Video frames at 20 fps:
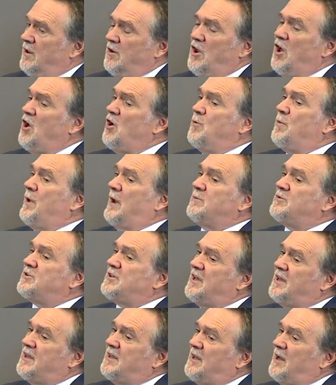No, but I'm
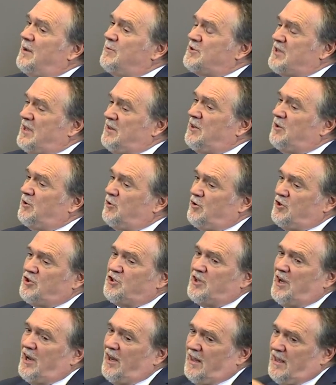saying that
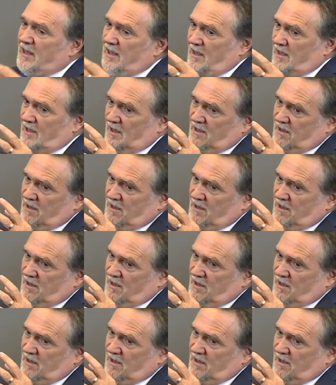Christianity